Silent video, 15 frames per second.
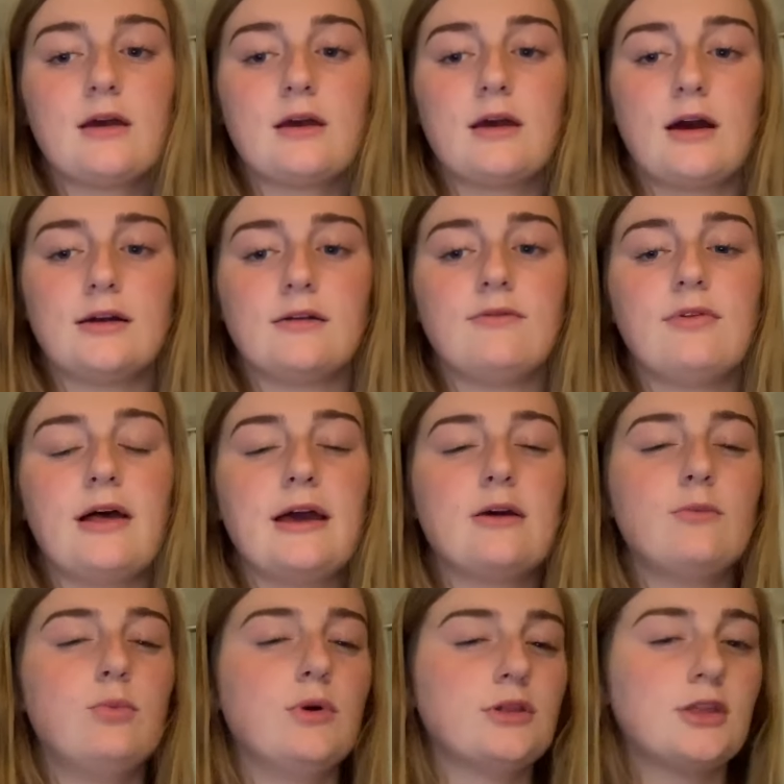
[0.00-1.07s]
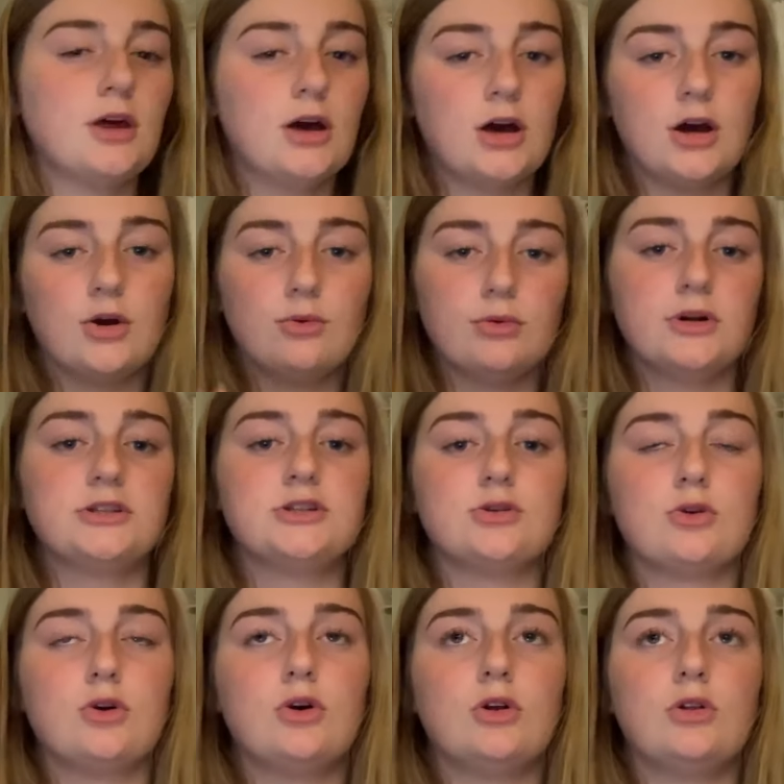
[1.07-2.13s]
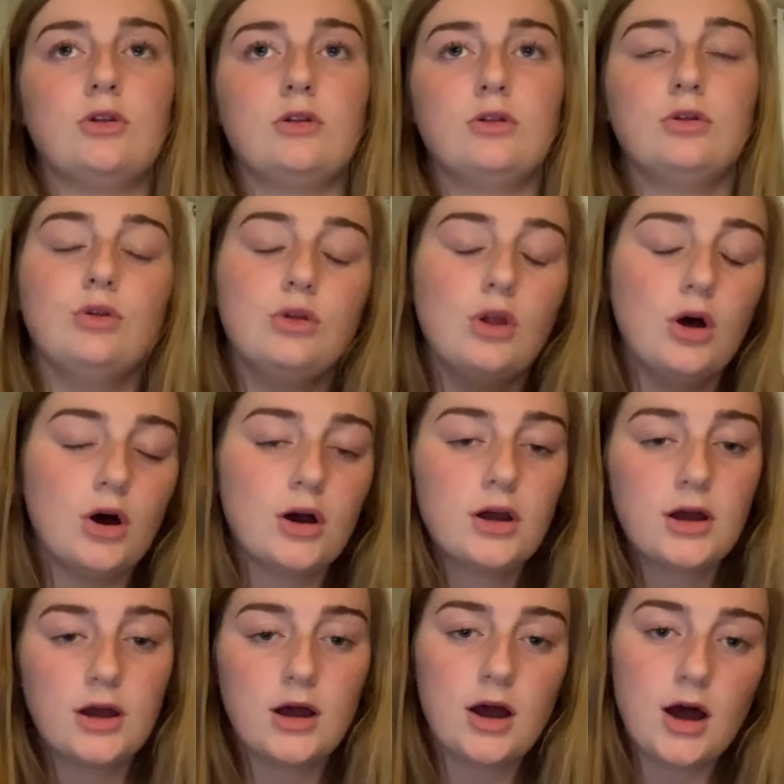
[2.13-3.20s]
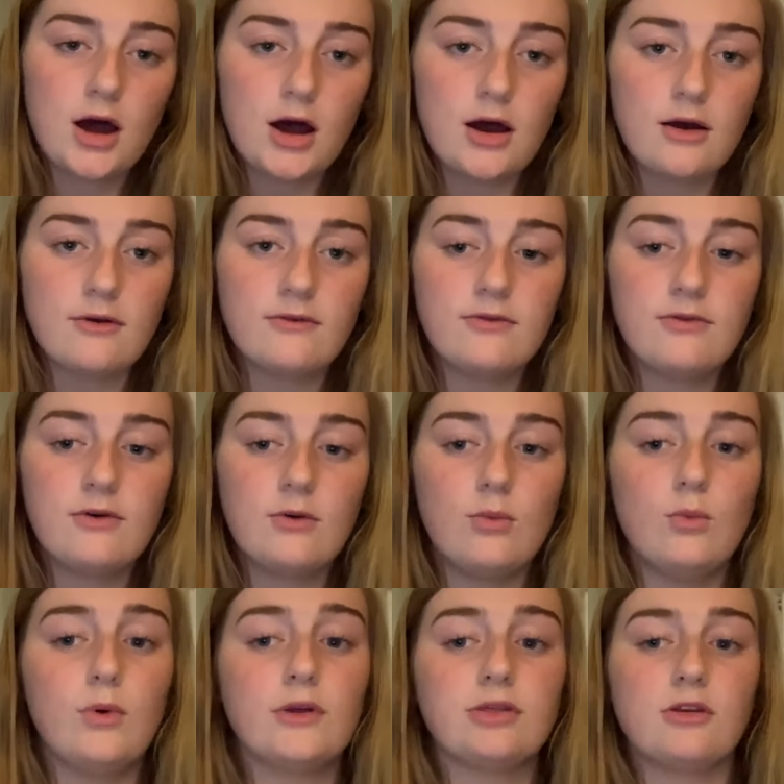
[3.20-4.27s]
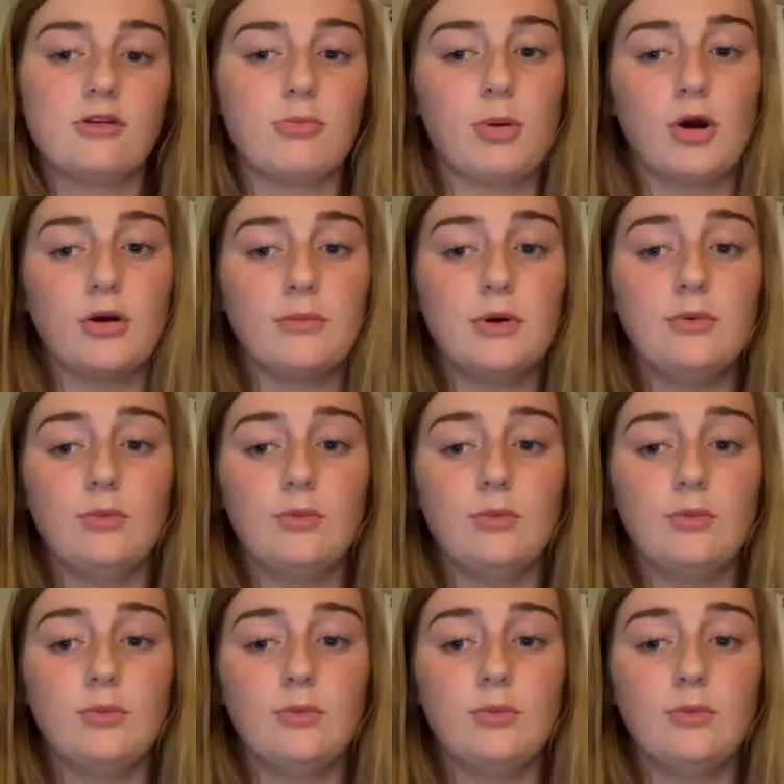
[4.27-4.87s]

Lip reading: kind of like what the original look of what the department